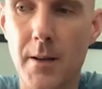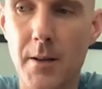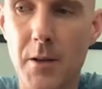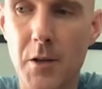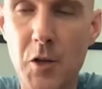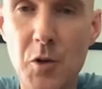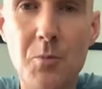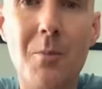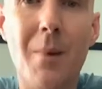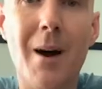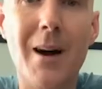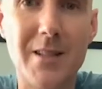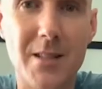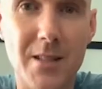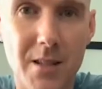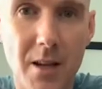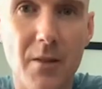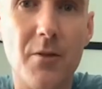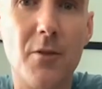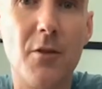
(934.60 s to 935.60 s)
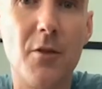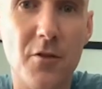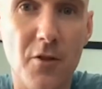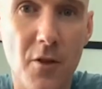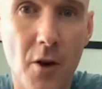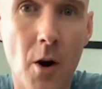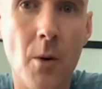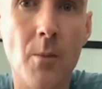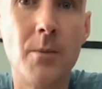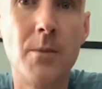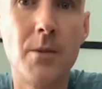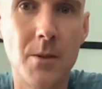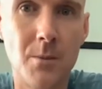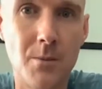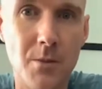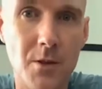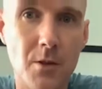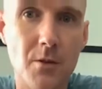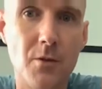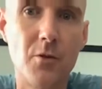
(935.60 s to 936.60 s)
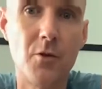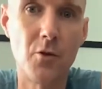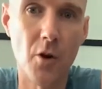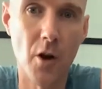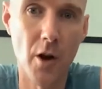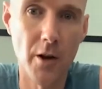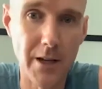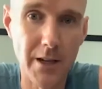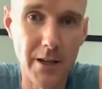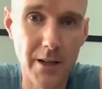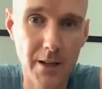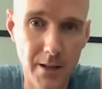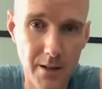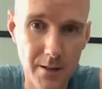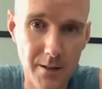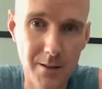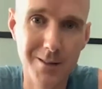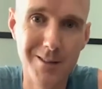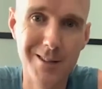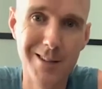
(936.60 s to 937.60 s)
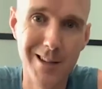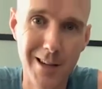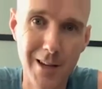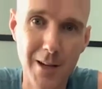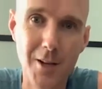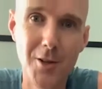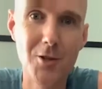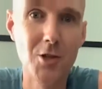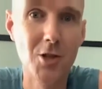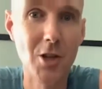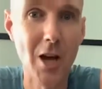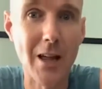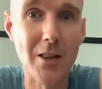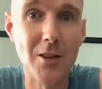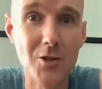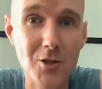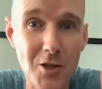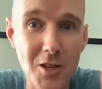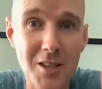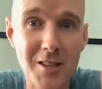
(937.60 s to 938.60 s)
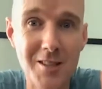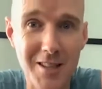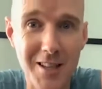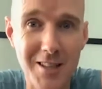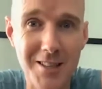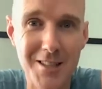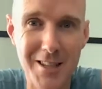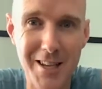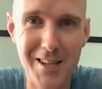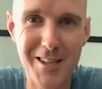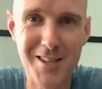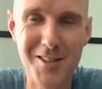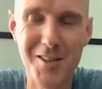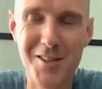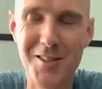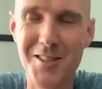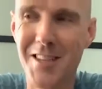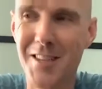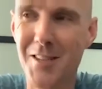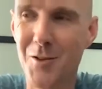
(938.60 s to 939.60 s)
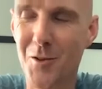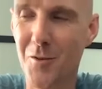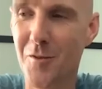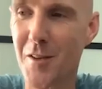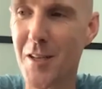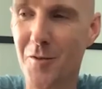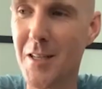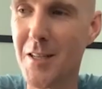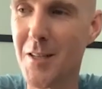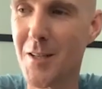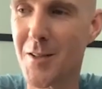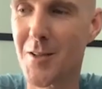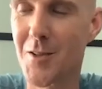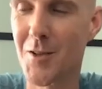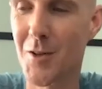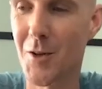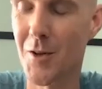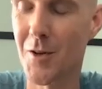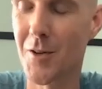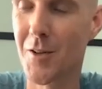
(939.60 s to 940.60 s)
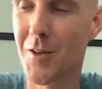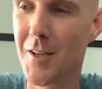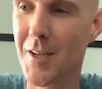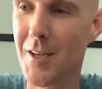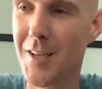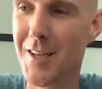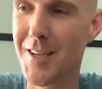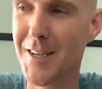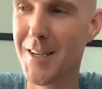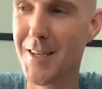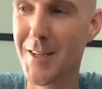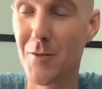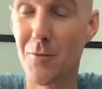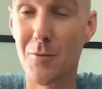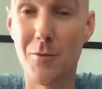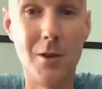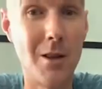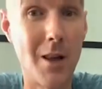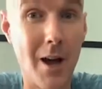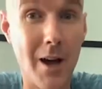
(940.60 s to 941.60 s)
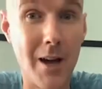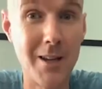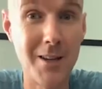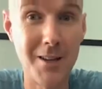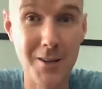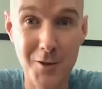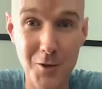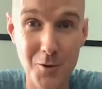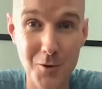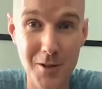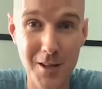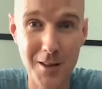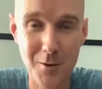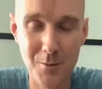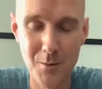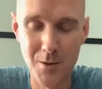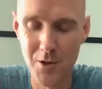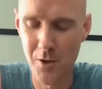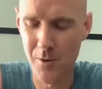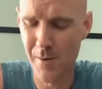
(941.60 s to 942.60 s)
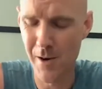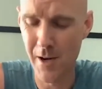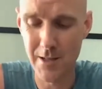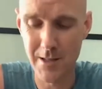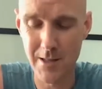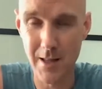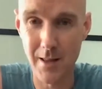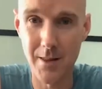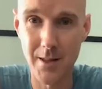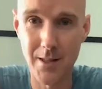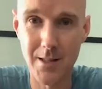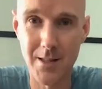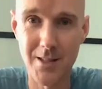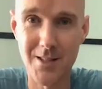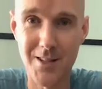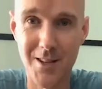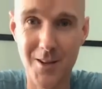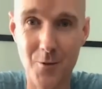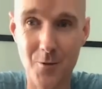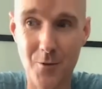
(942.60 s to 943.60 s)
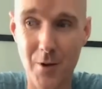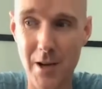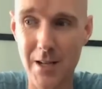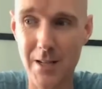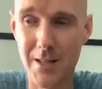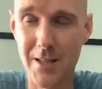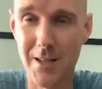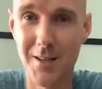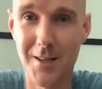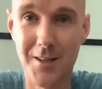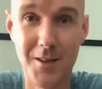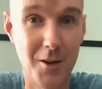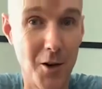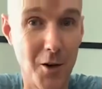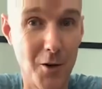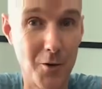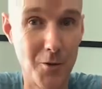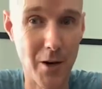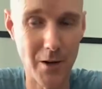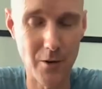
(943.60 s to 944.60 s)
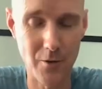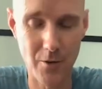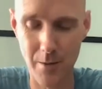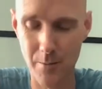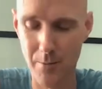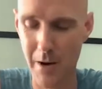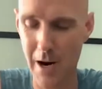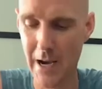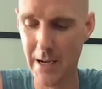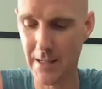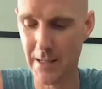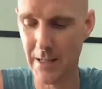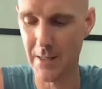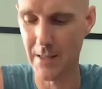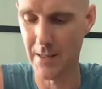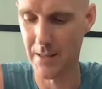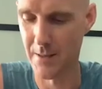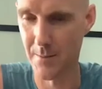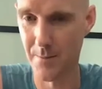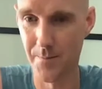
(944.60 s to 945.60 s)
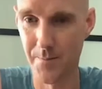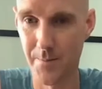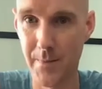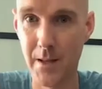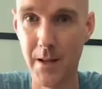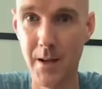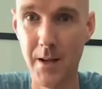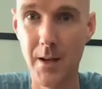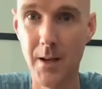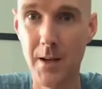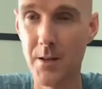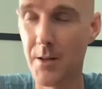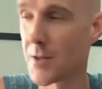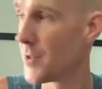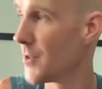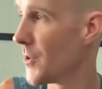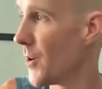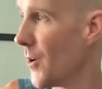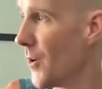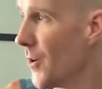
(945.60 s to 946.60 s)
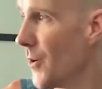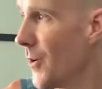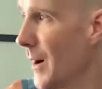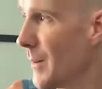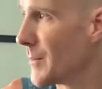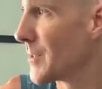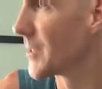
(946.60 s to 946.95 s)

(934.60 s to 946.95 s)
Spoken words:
you might suffer from some sort of chronic challenging sensations in your feet because you're relying and using them so much, then this is a great practice. So I'm